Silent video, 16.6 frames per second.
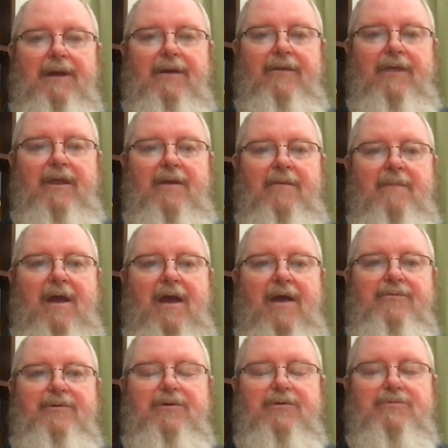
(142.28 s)
And then in
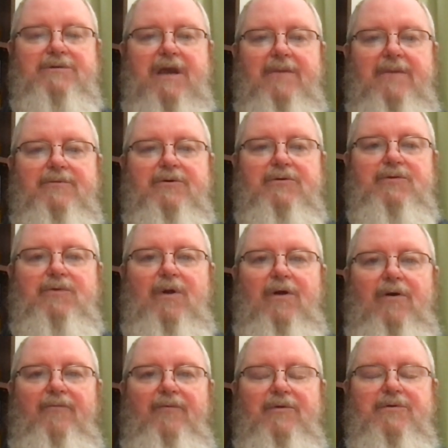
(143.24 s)
Matthew chapter
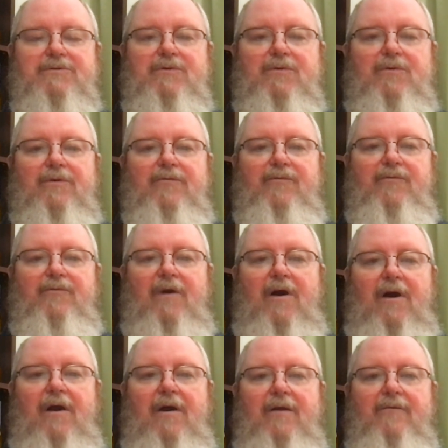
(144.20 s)
12, verse
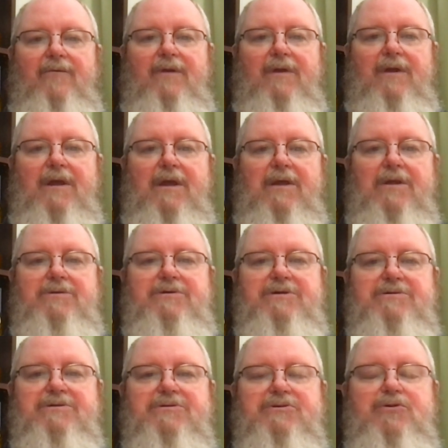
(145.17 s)
25,
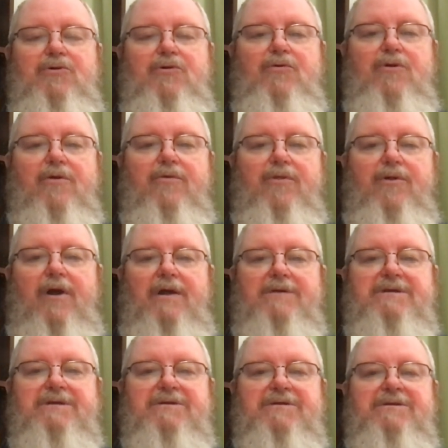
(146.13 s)
Jesus knew their
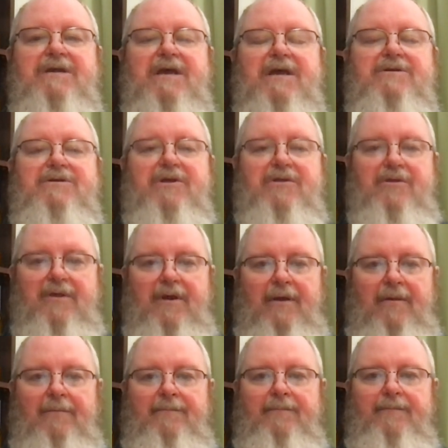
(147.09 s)
thoughts and said to
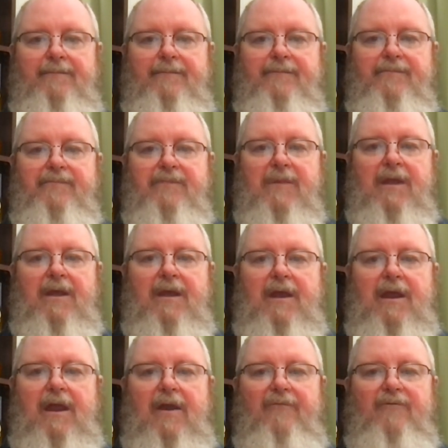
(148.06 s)
them,
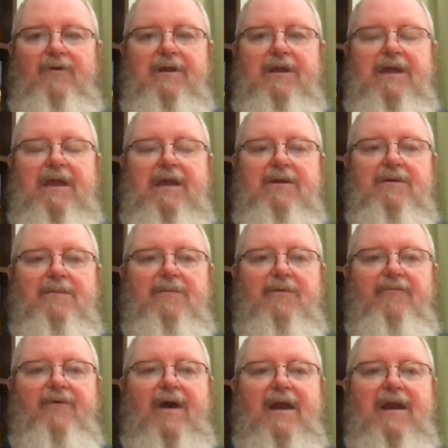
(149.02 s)
"Every kingdom
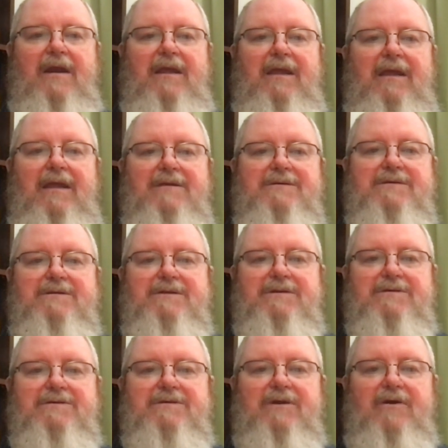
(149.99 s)
divided against
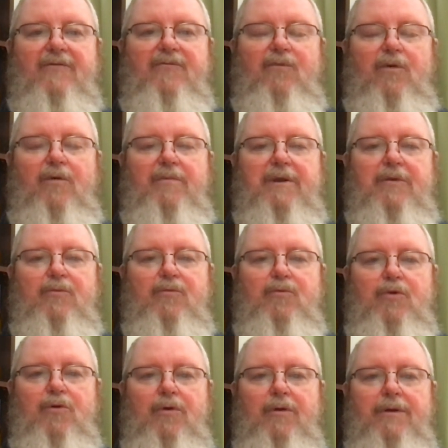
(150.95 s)
itself will be
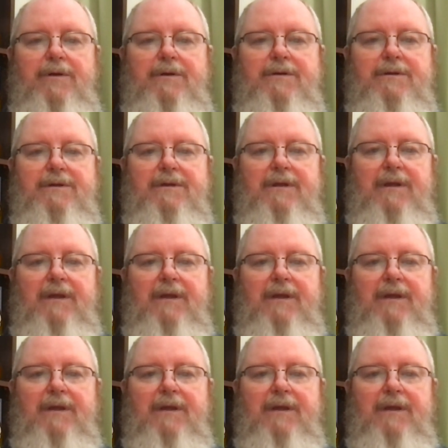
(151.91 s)
ruined,